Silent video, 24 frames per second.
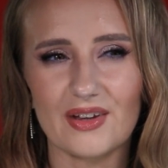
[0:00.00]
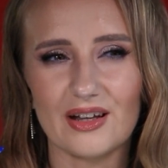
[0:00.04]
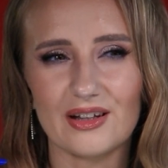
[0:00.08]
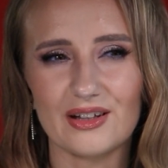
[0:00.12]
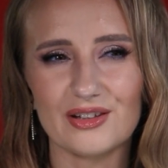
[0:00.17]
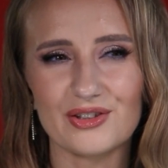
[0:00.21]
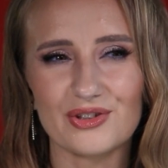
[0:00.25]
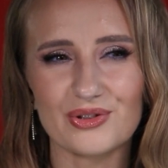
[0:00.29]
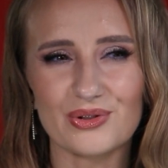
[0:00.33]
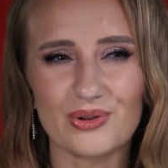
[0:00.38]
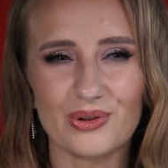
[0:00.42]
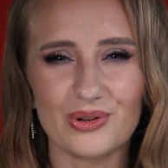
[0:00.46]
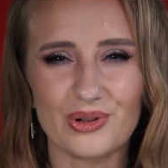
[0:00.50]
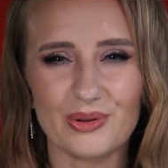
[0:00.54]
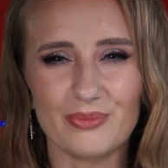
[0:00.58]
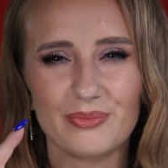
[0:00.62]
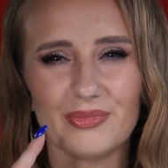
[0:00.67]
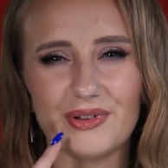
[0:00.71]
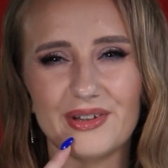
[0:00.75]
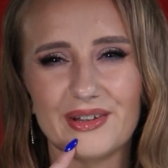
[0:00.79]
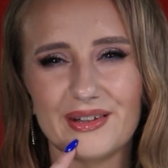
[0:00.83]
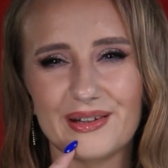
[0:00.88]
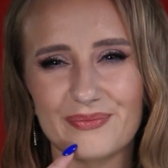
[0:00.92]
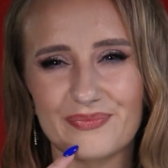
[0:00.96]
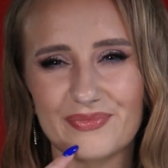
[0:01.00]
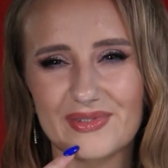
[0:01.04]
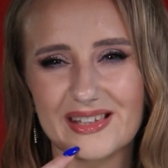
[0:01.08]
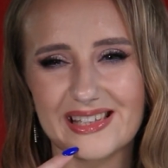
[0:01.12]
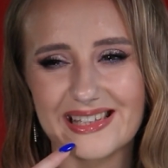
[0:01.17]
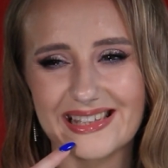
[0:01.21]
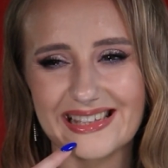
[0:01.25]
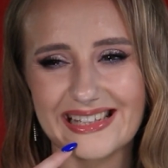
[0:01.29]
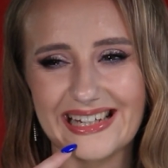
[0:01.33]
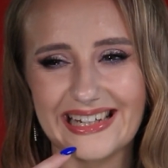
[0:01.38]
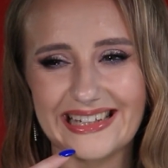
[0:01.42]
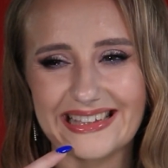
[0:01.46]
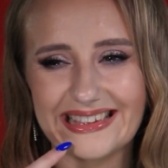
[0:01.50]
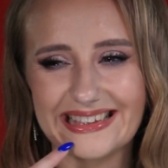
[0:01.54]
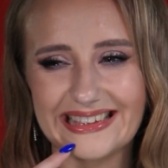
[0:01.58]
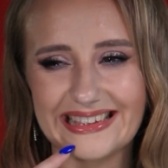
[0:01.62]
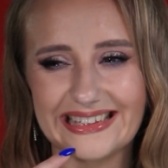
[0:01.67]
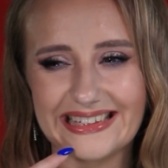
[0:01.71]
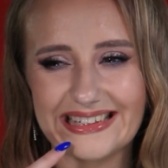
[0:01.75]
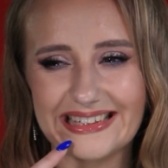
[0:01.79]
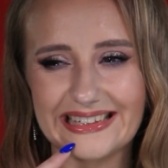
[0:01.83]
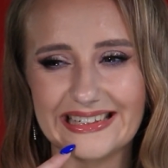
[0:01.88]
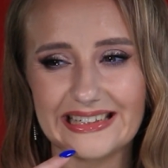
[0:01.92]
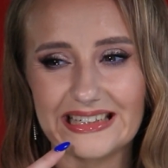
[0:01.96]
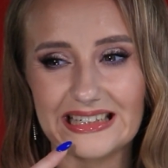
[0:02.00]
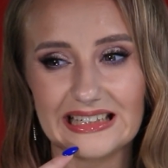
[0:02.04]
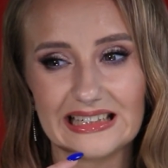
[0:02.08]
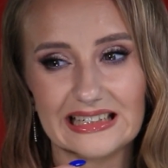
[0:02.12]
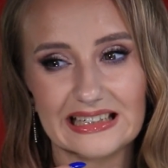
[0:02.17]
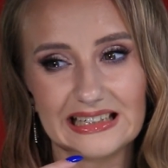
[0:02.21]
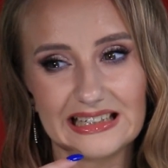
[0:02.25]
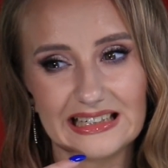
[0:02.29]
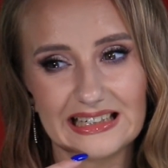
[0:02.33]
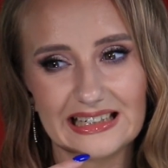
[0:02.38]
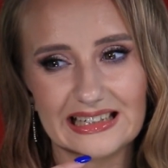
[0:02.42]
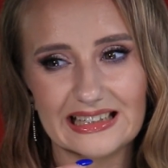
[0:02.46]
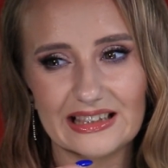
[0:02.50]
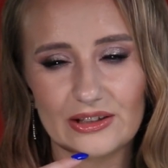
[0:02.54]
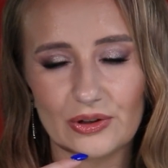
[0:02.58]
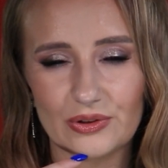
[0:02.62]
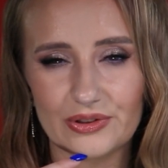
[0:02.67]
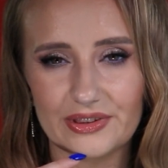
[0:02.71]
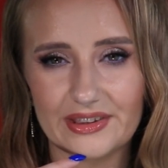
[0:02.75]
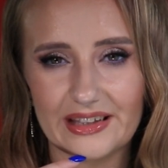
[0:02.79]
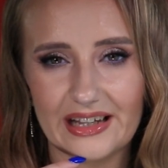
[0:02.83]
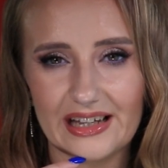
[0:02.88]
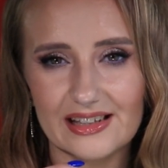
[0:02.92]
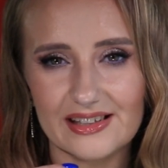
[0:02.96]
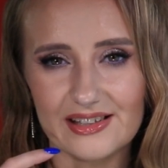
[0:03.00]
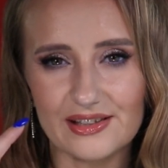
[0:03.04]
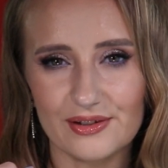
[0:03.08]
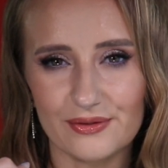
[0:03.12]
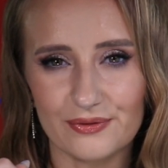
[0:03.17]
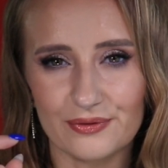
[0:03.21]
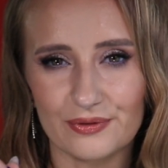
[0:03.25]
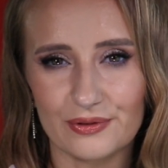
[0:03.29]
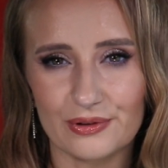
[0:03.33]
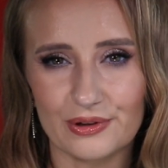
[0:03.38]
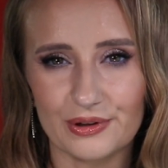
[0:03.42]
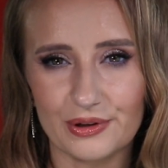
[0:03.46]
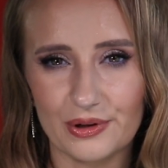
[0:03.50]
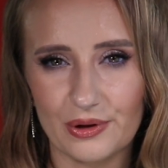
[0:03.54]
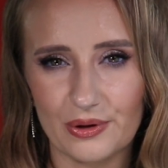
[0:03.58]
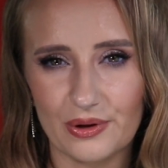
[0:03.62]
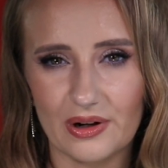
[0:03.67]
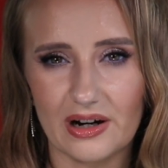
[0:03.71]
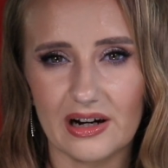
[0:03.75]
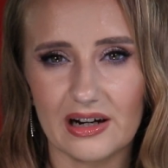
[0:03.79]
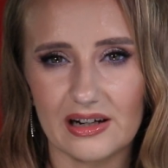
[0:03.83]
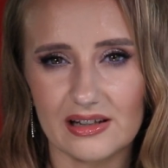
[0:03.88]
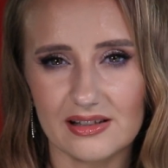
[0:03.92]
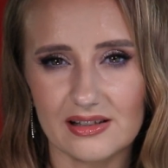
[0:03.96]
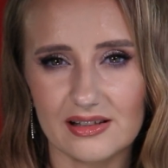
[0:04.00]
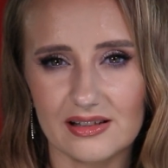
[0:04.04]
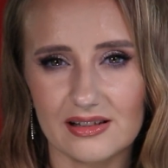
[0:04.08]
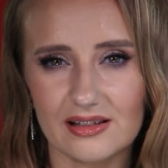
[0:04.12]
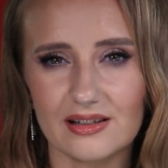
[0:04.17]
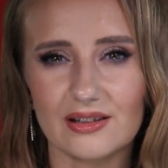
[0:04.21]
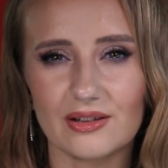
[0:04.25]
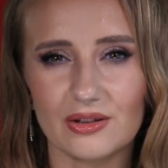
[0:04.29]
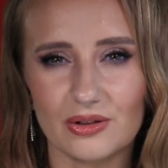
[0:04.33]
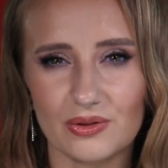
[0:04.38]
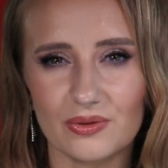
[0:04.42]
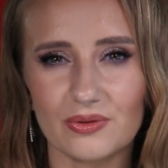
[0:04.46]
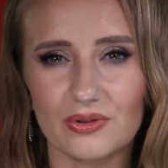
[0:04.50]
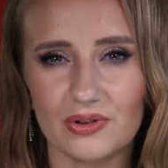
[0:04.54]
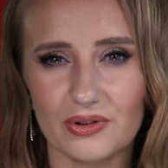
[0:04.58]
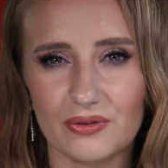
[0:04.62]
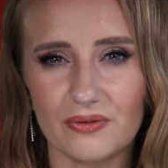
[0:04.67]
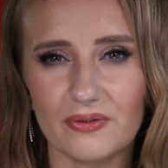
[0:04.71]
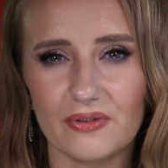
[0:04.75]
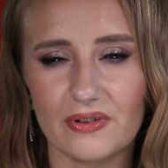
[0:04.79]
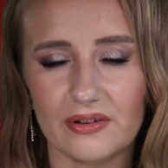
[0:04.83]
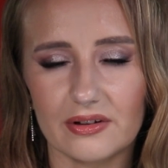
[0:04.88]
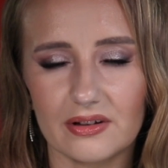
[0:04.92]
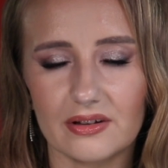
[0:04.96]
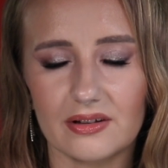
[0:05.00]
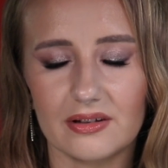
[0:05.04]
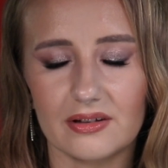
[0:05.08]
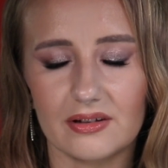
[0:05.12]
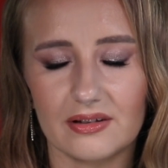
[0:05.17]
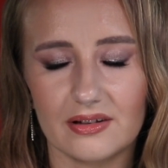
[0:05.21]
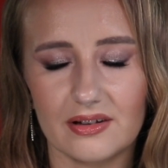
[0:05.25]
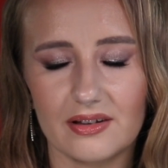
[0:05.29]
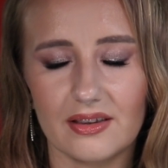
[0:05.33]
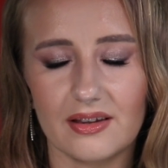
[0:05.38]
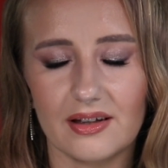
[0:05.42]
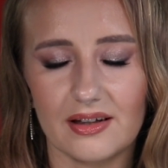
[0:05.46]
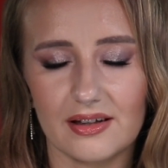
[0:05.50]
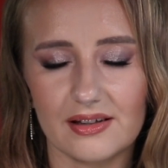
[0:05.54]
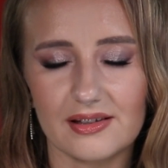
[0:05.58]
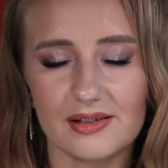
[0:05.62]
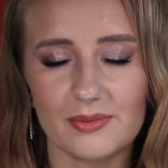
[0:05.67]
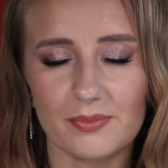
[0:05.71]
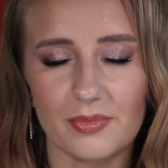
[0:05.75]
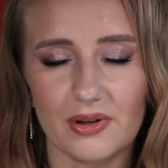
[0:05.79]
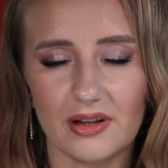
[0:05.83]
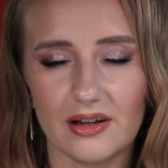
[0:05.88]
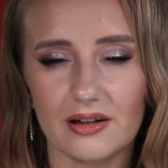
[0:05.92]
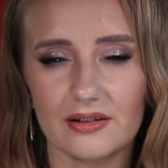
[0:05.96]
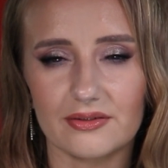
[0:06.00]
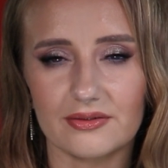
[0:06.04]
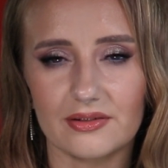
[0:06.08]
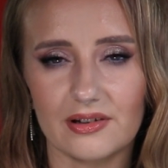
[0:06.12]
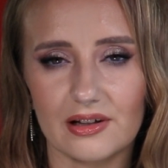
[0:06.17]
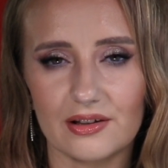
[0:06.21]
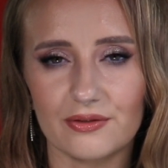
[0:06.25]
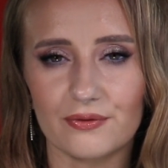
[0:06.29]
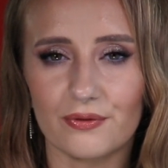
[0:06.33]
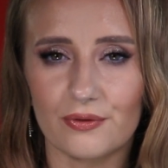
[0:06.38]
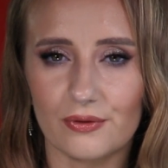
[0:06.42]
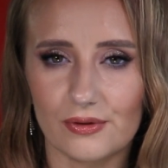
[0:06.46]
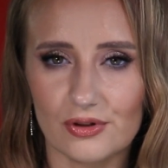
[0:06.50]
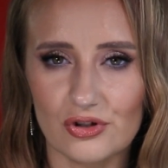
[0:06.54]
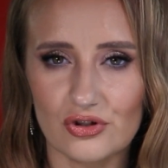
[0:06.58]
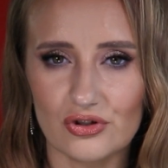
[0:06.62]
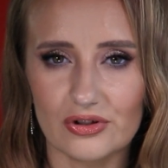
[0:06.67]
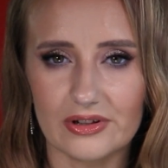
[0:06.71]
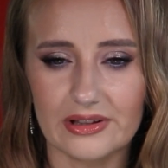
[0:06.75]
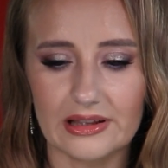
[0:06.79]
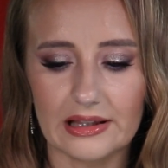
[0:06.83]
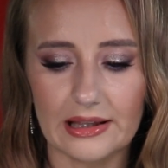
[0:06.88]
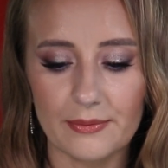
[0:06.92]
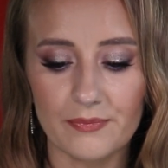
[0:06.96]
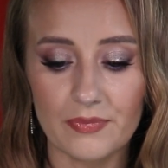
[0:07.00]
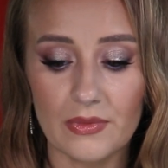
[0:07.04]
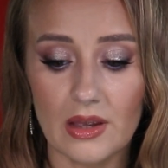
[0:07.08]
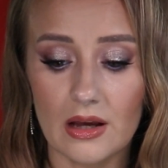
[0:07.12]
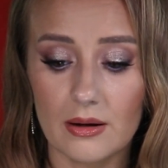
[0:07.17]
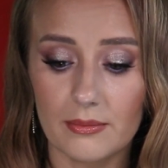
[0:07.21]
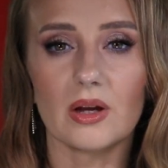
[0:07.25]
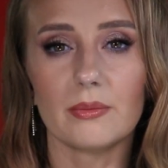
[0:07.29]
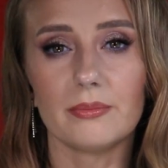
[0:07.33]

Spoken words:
it's gonna be slightly not nice for your eyes. You would feel the SPF, unfortunately.